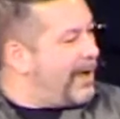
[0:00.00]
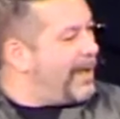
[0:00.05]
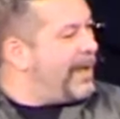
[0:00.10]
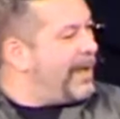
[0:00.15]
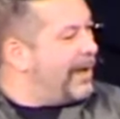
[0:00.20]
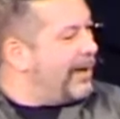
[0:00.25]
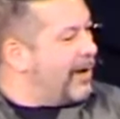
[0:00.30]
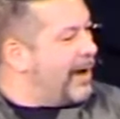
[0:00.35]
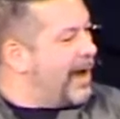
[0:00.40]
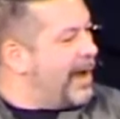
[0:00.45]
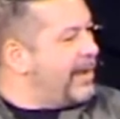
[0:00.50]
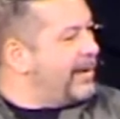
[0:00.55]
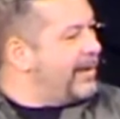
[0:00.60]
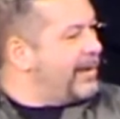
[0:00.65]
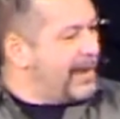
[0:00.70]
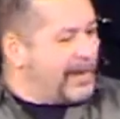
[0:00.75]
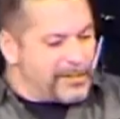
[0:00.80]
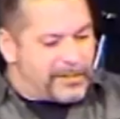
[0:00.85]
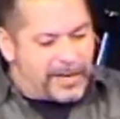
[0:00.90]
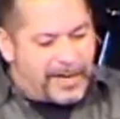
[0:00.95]
way, right?
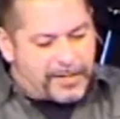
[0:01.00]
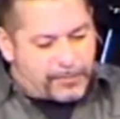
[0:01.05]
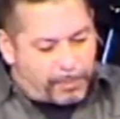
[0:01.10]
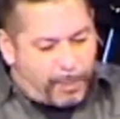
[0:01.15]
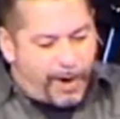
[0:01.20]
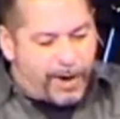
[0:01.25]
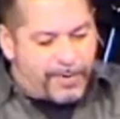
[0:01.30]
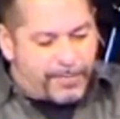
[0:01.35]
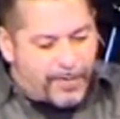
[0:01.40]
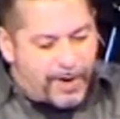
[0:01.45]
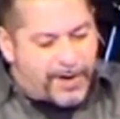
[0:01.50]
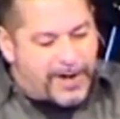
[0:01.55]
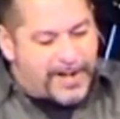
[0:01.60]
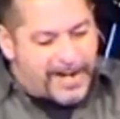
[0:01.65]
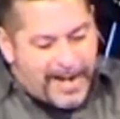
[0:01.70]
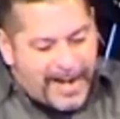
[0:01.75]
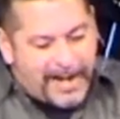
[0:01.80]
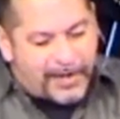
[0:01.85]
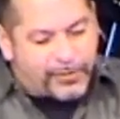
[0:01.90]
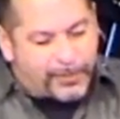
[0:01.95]
It's, it's part of our
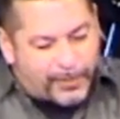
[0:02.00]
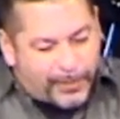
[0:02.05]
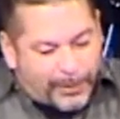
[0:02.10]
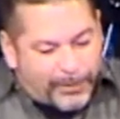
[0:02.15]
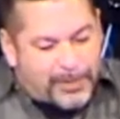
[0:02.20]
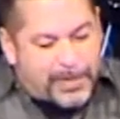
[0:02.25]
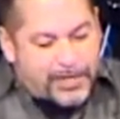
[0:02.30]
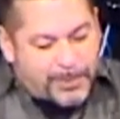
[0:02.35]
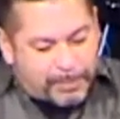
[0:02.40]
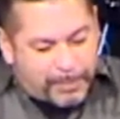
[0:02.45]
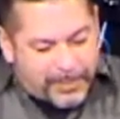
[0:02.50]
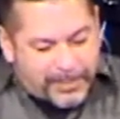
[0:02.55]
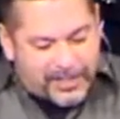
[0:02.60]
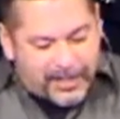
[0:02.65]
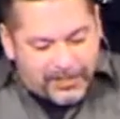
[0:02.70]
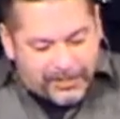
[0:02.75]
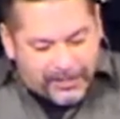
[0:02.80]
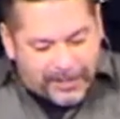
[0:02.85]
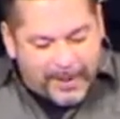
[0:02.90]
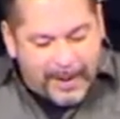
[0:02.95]
natural
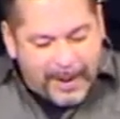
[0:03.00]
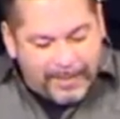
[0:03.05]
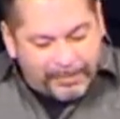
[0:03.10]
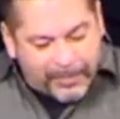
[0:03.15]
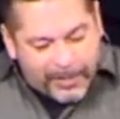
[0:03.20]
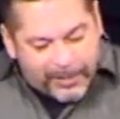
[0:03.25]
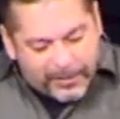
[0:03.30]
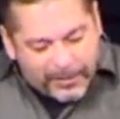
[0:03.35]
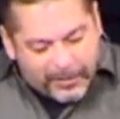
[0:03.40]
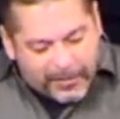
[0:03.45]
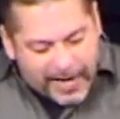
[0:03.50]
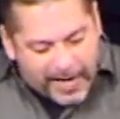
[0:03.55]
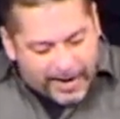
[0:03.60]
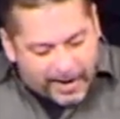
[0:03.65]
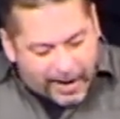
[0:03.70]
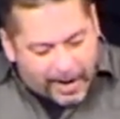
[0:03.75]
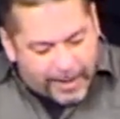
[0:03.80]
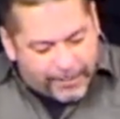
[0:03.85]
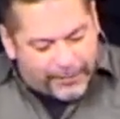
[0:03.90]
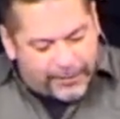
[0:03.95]
disposition to just
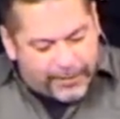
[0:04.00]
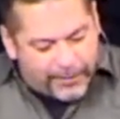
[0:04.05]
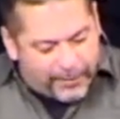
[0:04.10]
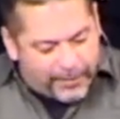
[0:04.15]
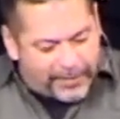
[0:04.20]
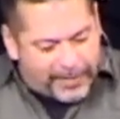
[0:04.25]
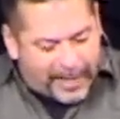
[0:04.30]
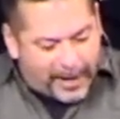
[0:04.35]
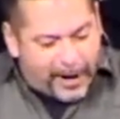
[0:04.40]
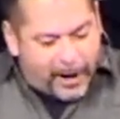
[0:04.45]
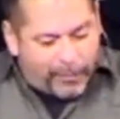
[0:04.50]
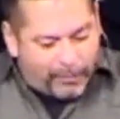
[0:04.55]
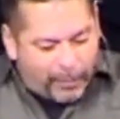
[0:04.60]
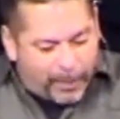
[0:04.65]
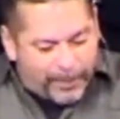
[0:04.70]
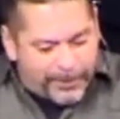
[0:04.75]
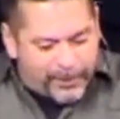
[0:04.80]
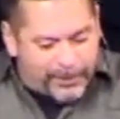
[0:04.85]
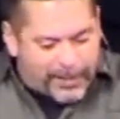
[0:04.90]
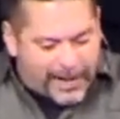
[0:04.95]
take off and do that.
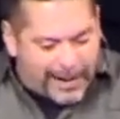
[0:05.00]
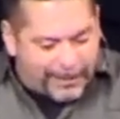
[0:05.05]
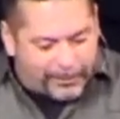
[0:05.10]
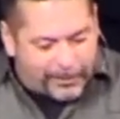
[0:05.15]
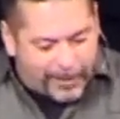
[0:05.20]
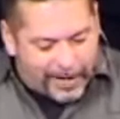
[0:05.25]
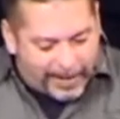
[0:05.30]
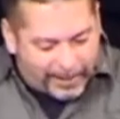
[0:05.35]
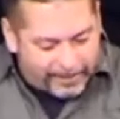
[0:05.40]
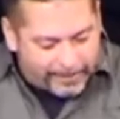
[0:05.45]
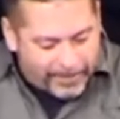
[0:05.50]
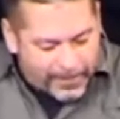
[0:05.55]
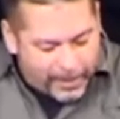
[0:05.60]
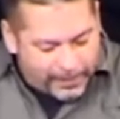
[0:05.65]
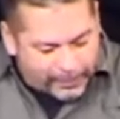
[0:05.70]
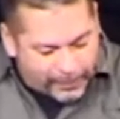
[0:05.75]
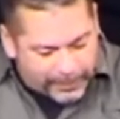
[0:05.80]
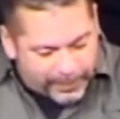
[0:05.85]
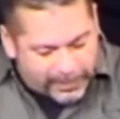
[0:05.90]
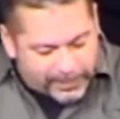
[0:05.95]
Romans chapter 8
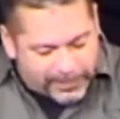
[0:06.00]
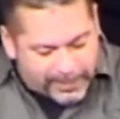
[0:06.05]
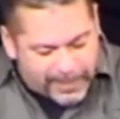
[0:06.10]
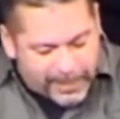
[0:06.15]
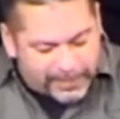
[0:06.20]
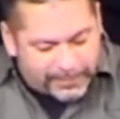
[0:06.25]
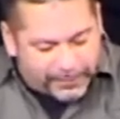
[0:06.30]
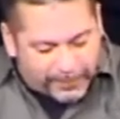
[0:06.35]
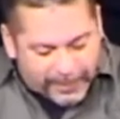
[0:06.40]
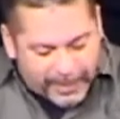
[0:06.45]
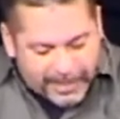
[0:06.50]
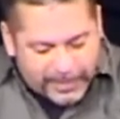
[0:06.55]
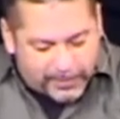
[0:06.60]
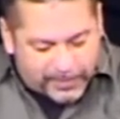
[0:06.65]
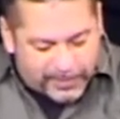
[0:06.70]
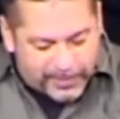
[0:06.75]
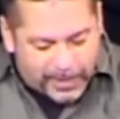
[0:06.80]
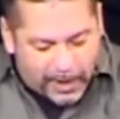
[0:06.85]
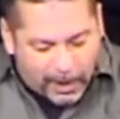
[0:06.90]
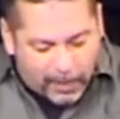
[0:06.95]
For the sinful
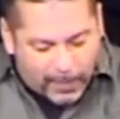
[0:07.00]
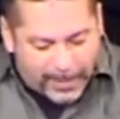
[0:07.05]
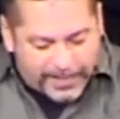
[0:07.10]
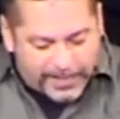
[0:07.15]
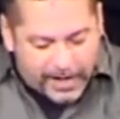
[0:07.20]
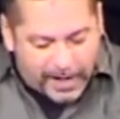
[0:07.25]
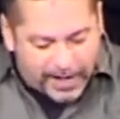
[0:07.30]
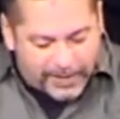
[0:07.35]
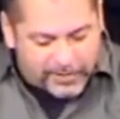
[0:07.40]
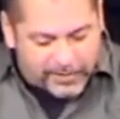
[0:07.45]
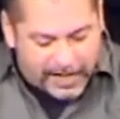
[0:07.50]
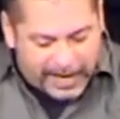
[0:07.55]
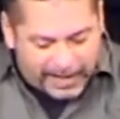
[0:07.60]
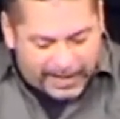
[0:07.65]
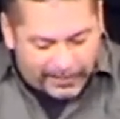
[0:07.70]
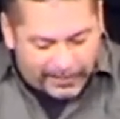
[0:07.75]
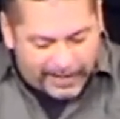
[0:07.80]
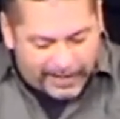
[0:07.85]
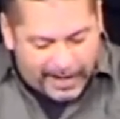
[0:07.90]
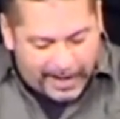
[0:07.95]
nature is always
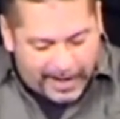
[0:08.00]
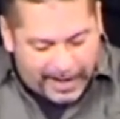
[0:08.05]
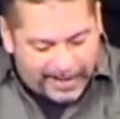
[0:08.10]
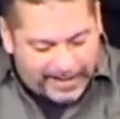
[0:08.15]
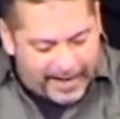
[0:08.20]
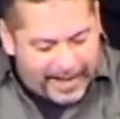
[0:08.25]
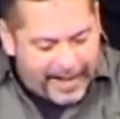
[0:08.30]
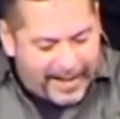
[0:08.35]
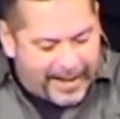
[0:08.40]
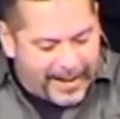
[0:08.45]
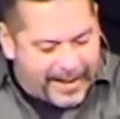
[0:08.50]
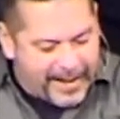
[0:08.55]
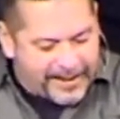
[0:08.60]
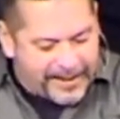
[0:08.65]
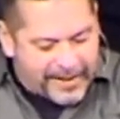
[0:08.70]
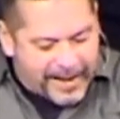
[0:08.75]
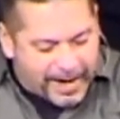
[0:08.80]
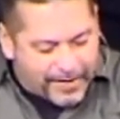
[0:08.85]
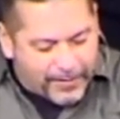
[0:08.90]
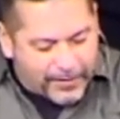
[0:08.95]
hostile to God.
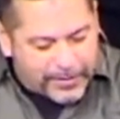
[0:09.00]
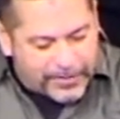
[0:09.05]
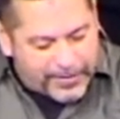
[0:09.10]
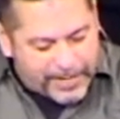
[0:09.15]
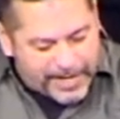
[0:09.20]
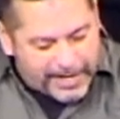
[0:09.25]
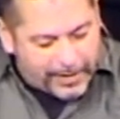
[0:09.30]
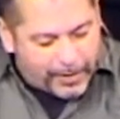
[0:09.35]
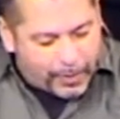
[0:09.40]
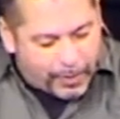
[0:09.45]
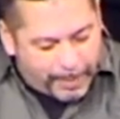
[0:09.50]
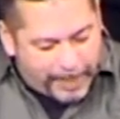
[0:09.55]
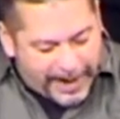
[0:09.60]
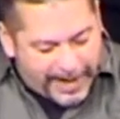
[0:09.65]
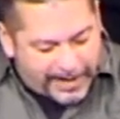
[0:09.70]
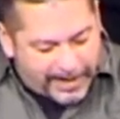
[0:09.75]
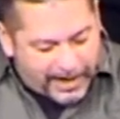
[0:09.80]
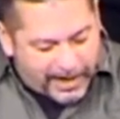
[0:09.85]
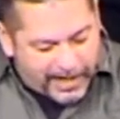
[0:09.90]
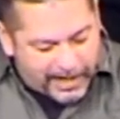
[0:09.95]
It never did
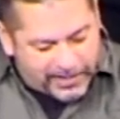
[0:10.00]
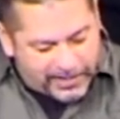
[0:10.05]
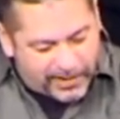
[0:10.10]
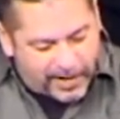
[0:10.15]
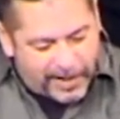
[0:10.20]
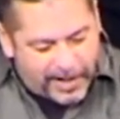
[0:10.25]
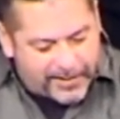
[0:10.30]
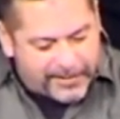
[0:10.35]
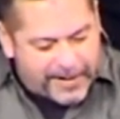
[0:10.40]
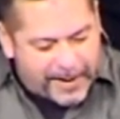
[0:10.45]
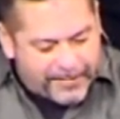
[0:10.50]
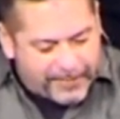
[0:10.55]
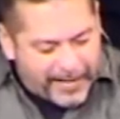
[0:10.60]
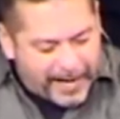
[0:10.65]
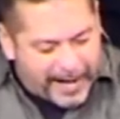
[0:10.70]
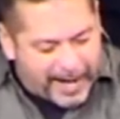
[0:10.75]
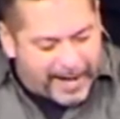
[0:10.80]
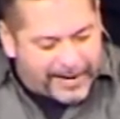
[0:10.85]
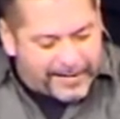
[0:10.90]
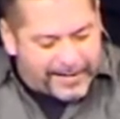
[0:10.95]
obey God's laws,
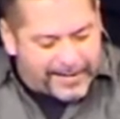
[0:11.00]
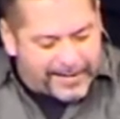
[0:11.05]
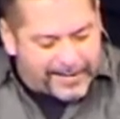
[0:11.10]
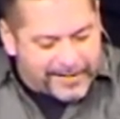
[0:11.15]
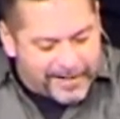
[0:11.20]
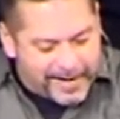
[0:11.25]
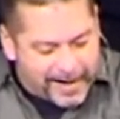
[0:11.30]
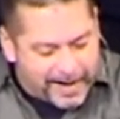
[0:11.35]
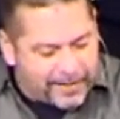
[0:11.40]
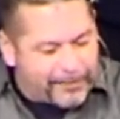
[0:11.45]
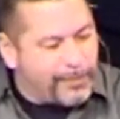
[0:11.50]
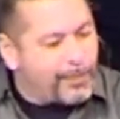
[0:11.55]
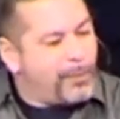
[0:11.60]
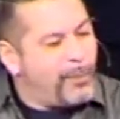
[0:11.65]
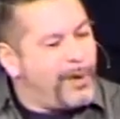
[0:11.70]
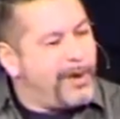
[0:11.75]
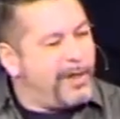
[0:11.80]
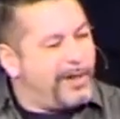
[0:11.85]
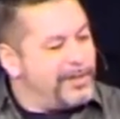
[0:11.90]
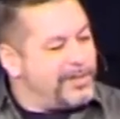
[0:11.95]
and it never
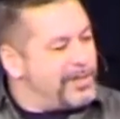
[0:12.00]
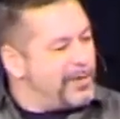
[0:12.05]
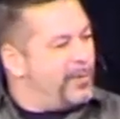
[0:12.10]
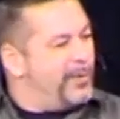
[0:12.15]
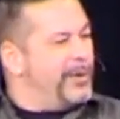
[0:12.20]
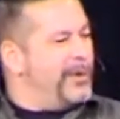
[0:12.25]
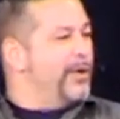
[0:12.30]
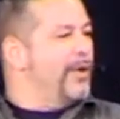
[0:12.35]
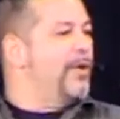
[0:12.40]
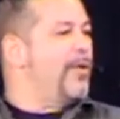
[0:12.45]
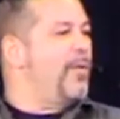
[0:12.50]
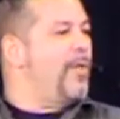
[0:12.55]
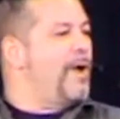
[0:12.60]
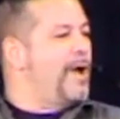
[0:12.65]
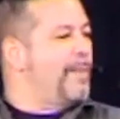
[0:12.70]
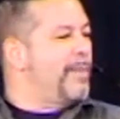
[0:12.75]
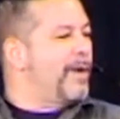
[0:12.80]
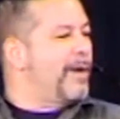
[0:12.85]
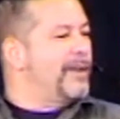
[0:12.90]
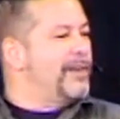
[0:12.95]
will. Listen, when you're in
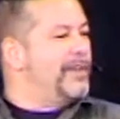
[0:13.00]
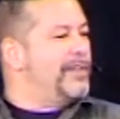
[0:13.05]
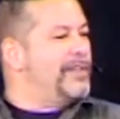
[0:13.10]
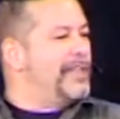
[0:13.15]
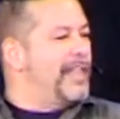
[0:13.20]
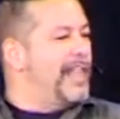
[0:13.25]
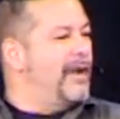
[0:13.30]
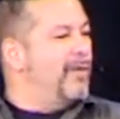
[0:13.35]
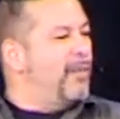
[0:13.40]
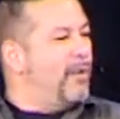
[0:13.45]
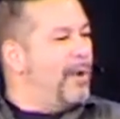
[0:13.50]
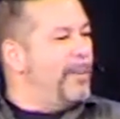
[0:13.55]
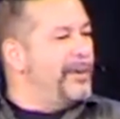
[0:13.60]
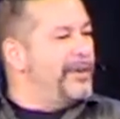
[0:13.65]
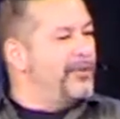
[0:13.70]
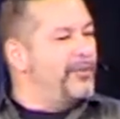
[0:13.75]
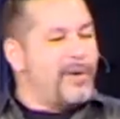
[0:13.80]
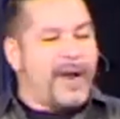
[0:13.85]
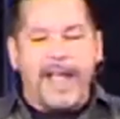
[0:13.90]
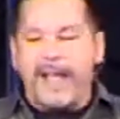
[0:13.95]
Walmart and you see that
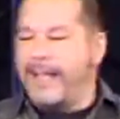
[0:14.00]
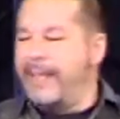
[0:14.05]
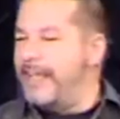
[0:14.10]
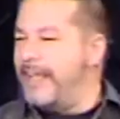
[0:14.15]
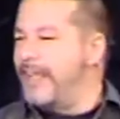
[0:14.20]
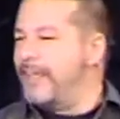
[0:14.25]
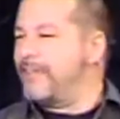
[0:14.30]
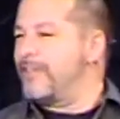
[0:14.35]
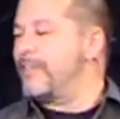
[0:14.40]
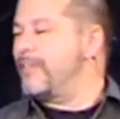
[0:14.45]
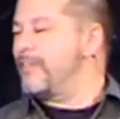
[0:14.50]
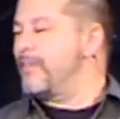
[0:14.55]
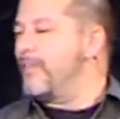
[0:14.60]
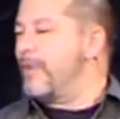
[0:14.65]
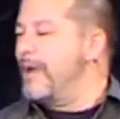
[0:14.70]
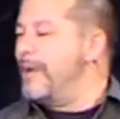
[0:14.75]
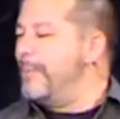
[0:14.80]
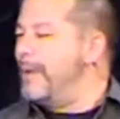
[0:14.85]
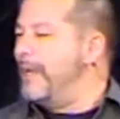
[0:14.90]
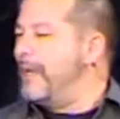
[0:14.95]
woman dragging that
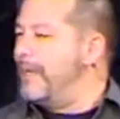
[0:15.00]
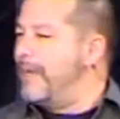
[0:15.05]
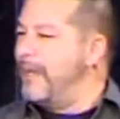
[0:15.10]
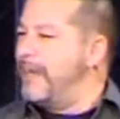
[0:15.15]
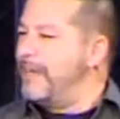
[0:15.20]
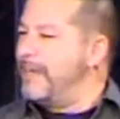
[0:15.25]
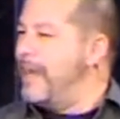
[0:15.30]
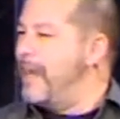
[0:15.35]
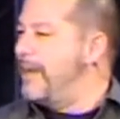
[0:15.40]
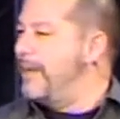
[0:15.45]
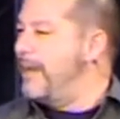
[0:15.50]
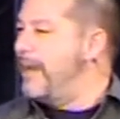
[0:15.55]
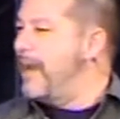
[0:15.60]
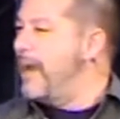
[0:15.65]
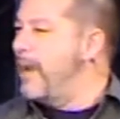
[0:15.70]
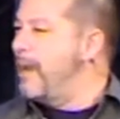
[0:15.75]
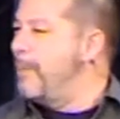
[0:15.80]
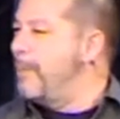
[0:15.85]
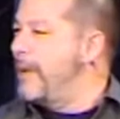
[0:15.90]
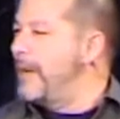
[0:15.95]
screaming kid down the
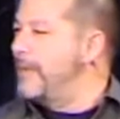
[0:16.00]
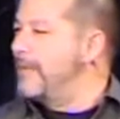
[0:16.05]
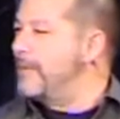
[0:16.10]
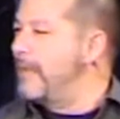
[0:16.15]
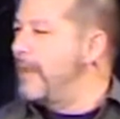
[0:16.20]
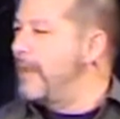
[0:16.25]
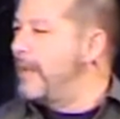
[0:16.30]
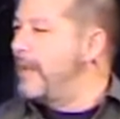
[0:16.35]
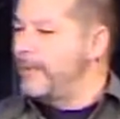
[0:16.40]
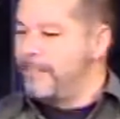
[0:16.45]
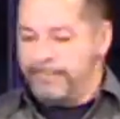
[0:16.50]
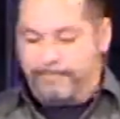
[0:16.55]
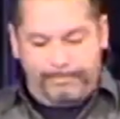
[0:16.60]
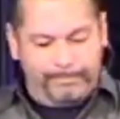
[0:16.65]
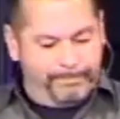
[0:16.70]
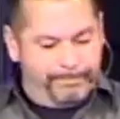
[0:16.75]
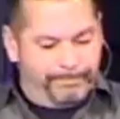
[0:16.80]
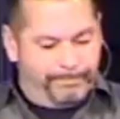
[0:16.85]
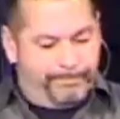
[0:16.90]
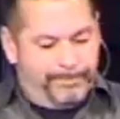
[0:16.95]
aisle by his leg,
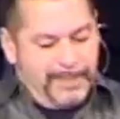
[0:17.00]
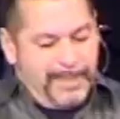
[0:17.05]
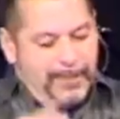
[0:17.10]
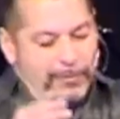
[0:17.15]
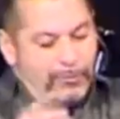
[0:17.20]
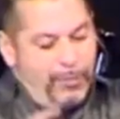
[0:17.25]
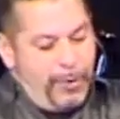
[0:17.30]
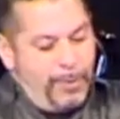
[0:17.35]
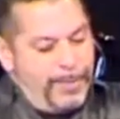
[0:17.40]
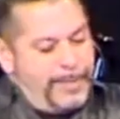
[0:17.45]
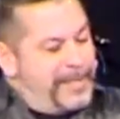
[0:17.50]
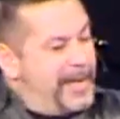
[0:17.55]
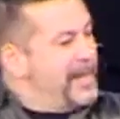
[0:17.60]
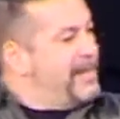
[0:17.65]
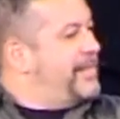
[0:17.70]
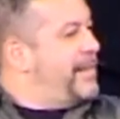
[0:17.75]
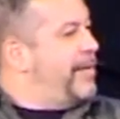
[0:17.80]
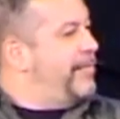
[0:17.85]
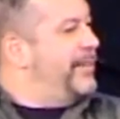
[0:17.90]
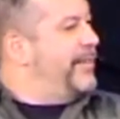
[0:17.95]
Romans
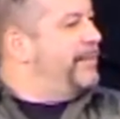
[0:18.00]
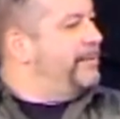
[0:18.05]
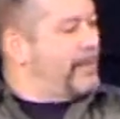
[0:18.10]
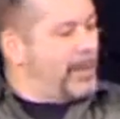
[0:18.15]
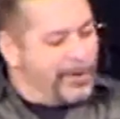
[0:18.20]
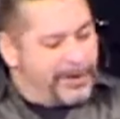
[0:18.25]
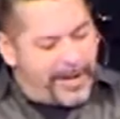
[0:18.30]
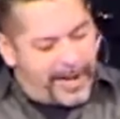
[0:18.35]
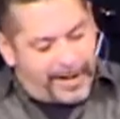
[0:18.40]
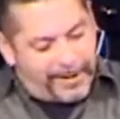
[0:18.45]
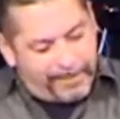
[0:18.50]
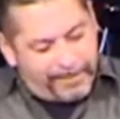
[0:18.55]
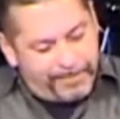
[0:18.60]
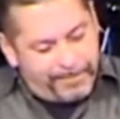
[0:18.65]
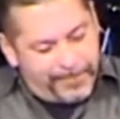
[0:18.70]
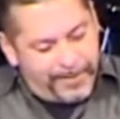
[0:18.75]
8 7. Okay.